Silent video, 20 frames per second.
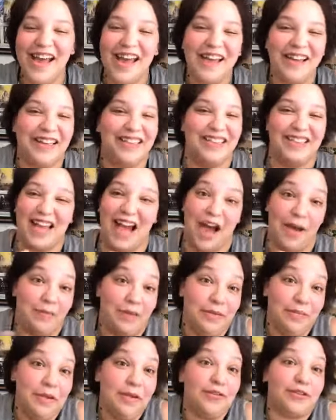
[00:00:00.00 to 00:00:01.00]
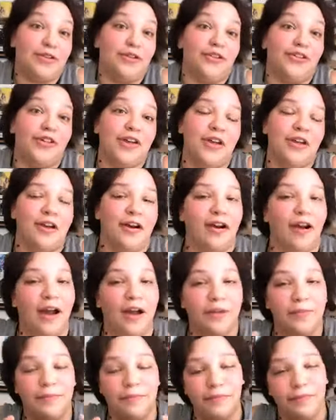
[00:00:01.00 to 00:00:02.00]
Because I'm in musical theater,
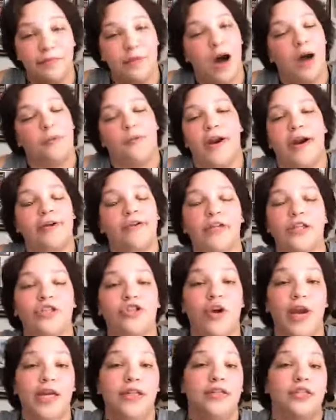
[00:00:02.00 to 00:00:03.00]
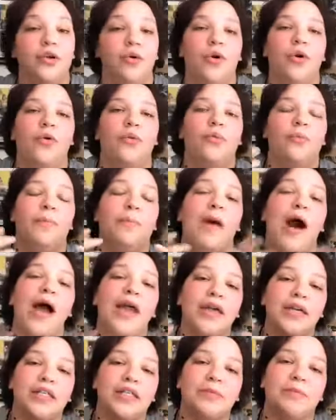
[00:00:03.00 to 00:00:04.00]
I'm operatically trained. So
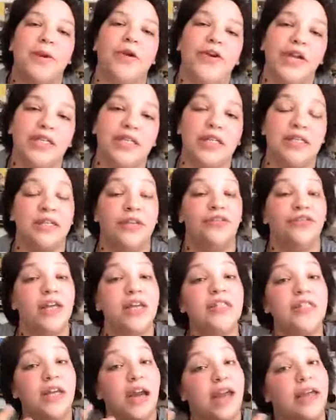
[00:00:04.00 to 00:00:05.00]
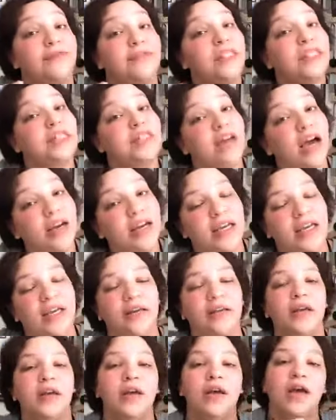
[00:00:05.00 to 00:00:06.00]
my experiences and things that I have
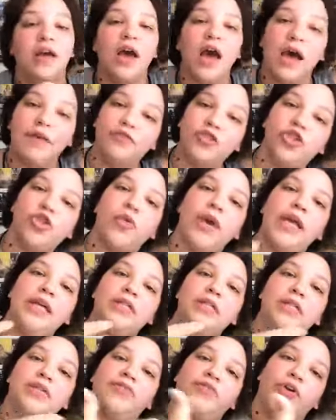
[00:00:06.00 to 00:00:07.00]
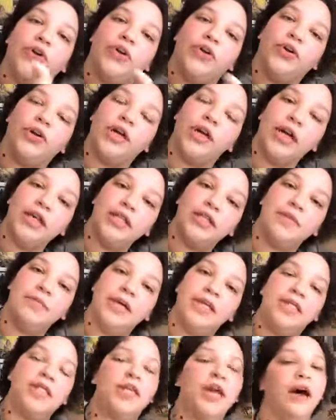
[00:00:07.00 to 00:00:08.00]
studied have transferred into
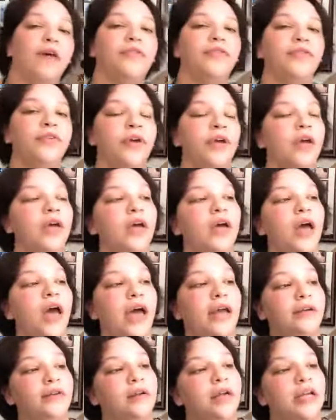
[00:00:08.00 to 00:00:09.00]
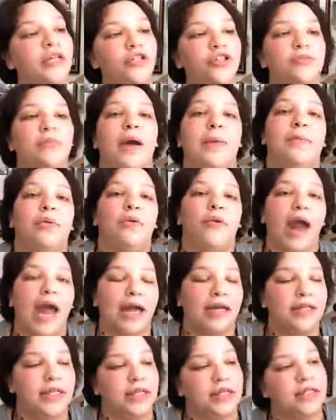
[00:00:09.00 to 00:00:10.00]
my stuff. And into my
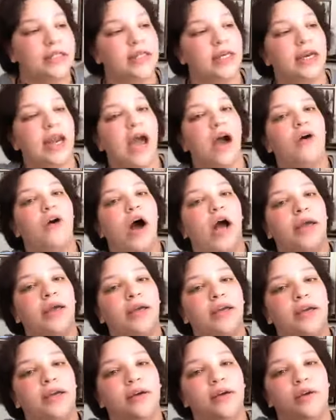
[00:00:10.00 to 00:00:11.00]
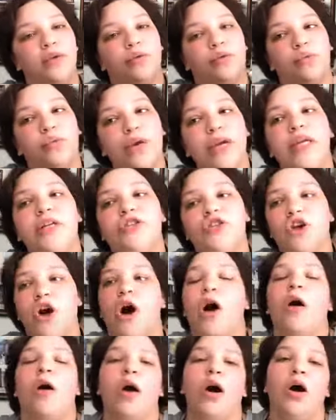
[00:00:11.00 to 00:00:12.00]
practice and how I read
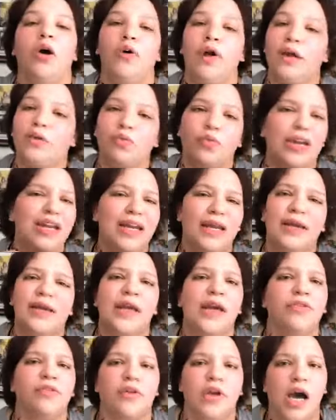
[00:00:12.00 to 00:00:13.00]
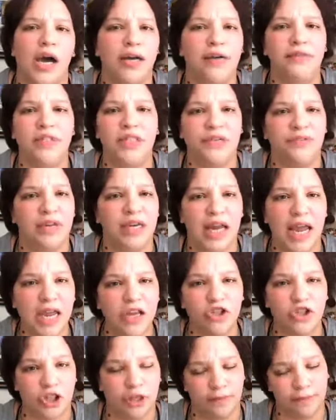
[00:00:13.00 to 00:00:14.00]
tarot and read any other kind of
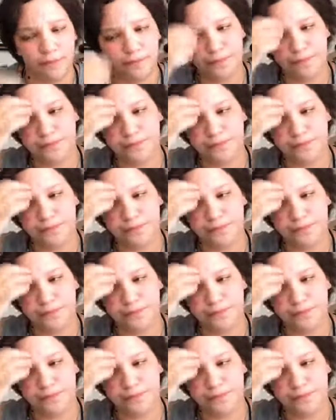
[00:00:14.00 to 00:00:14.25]
divination.